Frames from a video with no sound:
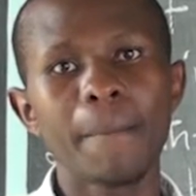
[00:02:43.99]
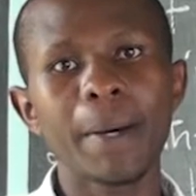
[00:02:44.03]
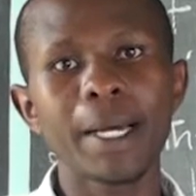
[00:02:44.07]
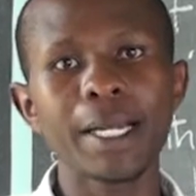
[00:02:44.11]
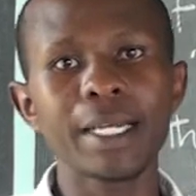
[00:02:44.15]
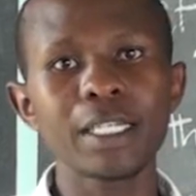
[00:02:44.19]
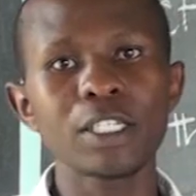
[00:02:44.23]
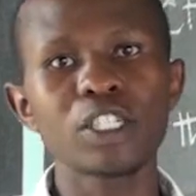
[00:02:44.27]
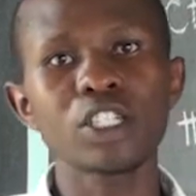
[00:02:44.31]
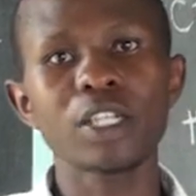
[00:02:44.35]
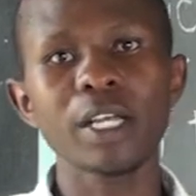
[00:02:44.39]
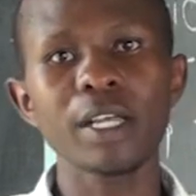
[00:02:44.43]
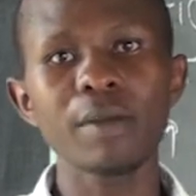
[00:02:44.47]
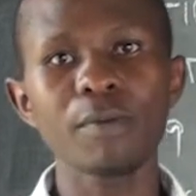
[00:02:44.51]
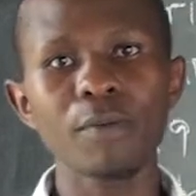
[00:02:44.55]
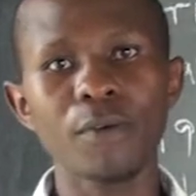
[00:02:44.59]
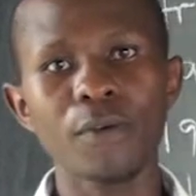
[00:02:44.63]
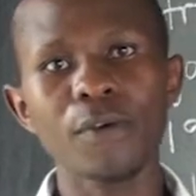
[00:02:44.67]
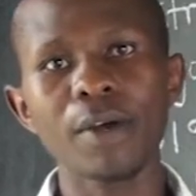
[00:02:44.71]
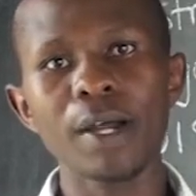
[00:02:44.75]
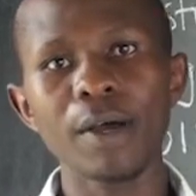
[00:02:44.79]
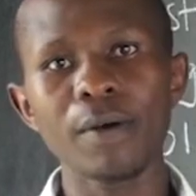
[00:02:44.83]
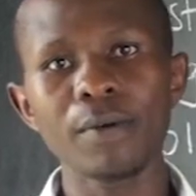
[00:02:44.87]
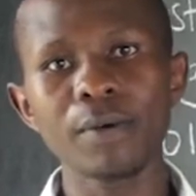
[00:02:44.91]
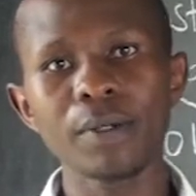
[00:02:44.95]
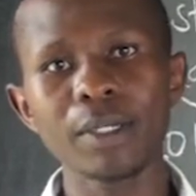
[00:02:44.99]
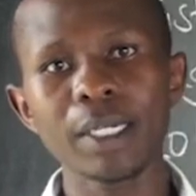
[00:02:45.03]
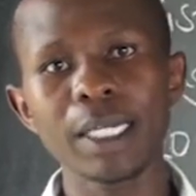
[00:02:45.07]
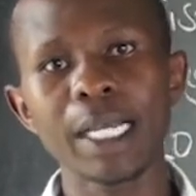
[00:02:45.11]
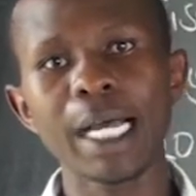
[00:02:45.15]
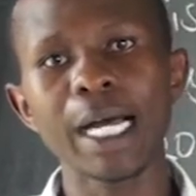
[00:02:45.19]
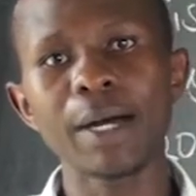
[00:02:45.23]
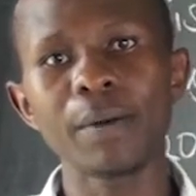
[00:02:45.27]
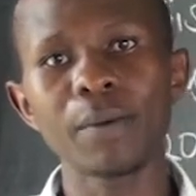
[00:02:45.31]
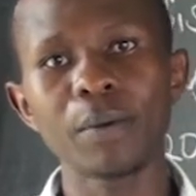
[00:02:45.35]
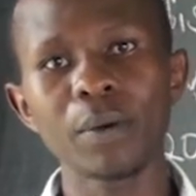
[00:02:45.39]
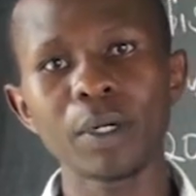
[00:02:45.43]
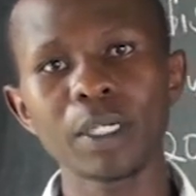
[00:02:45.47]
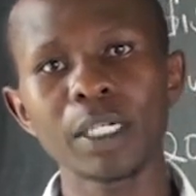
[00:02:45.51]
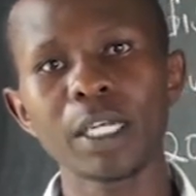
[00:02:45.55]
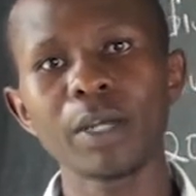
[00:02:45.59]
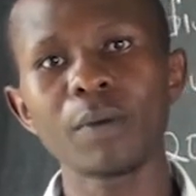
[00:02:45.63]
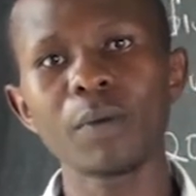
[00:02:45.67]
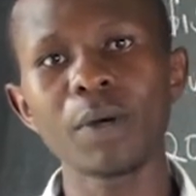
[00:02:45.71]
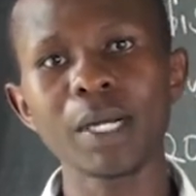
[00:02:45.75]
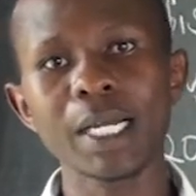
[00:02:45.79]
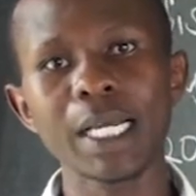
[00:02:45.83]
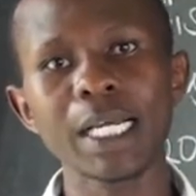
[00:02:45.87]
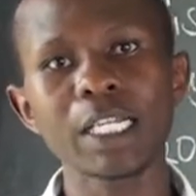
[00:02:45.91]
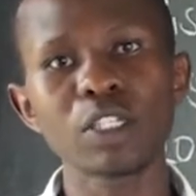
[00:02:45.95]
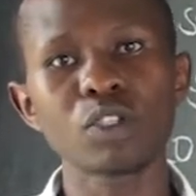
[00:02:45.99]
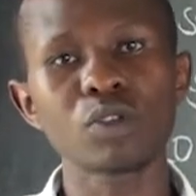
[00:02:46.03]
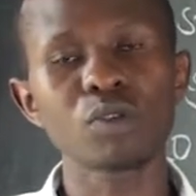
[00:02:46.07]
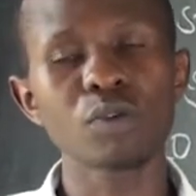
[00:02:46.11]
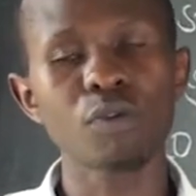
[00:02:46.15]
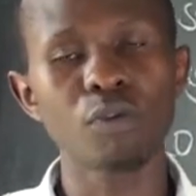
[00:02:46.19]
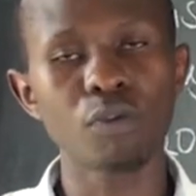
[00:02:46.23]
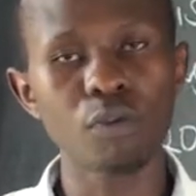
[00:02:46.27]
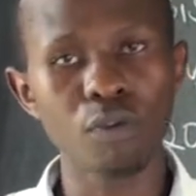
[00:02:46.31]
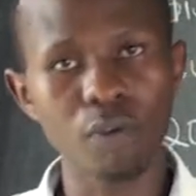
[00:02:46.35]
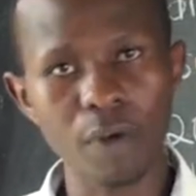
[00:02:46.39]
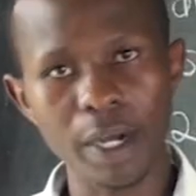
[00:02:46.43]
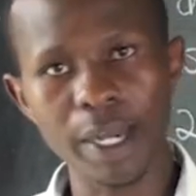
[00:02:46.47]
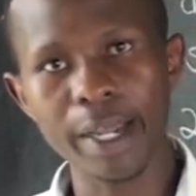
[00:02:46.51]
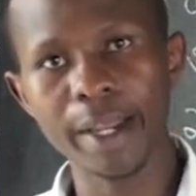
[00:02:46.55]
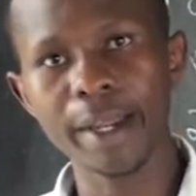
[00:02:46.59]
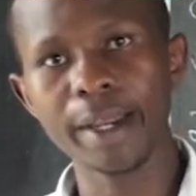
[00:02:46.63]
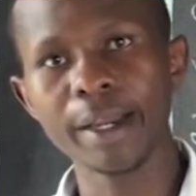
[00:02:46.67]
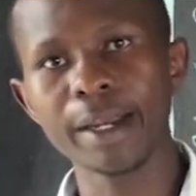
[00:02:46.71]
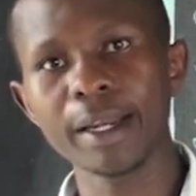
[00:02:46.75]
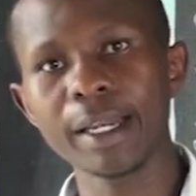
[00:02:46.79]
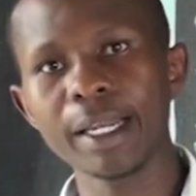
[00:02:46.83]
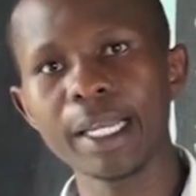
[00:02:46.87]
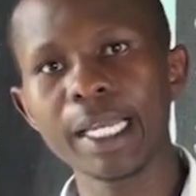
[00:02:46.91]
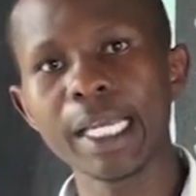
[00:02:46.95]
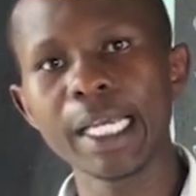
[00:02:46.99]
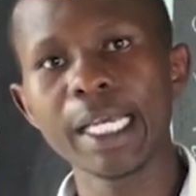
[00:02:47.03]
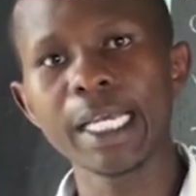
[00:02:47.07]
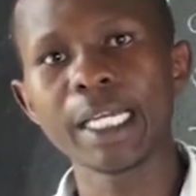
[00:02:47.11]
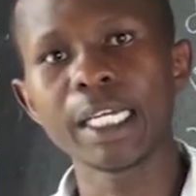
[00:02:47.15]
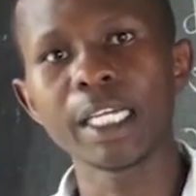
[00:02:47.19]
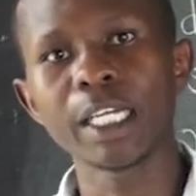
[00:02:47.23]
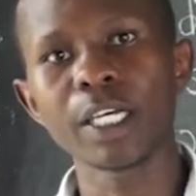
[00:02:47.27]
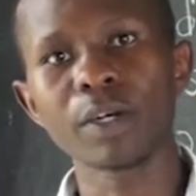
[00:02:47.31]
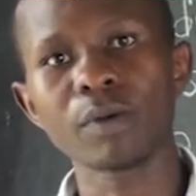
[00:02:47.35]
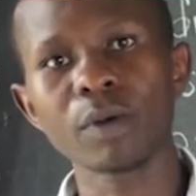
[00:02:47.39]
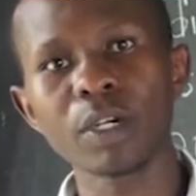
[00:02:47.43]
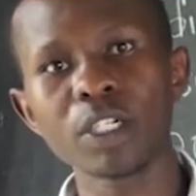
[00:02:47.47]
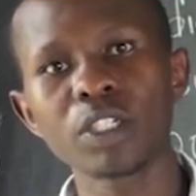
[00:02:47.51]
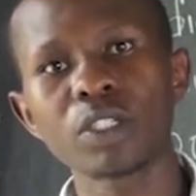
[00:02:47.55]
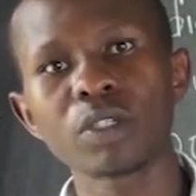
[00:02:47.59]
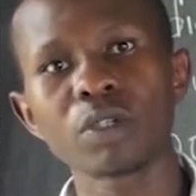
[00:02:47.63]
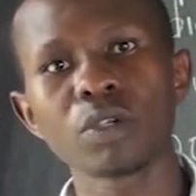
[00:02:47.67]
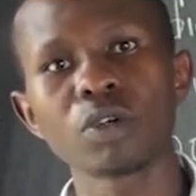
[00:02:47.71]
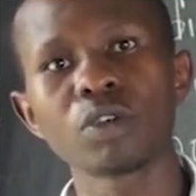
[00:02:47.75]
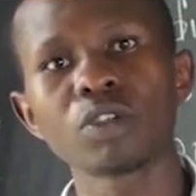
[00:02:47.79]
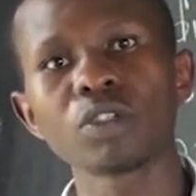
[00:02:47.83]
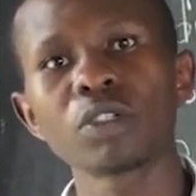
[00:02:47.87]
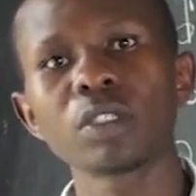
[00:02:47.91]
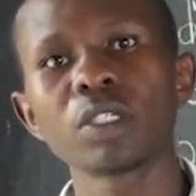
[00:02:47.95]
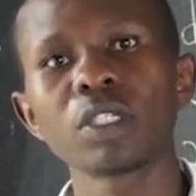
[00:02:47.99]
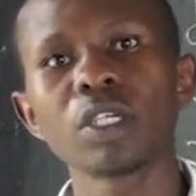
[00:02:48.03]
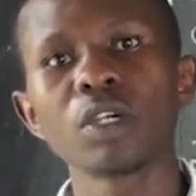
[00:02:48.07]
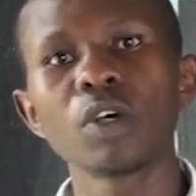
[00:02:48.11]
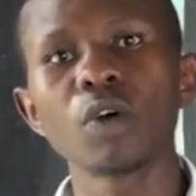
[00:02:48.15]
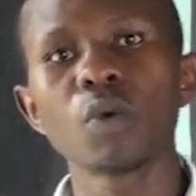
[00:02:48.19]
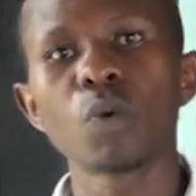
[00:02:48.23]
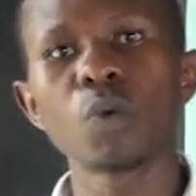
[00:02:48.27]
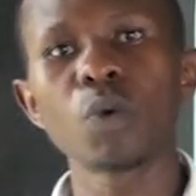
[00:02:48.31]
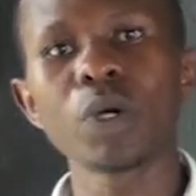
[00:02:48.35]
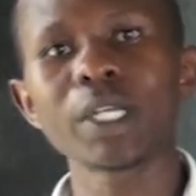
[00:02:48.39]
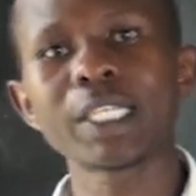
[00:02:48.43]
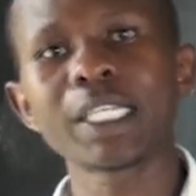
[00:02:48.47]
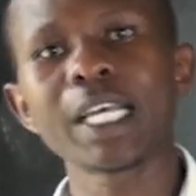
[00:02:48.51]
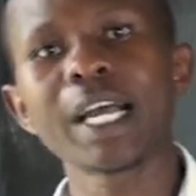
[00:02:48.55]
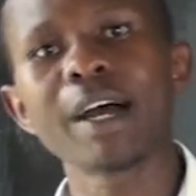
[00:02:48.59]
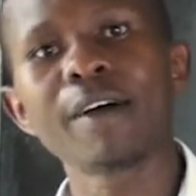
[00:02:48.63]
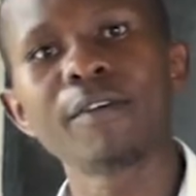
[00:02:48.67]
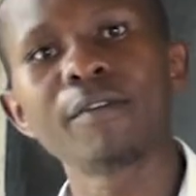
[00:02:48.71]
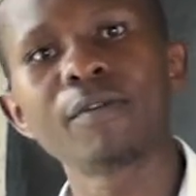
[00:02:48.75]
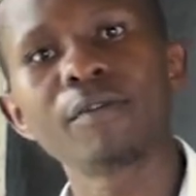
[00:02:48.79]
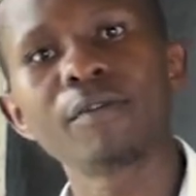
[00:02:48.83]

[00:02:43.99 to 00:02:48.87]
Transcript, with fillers: But each time round, they want us to find the ratios which,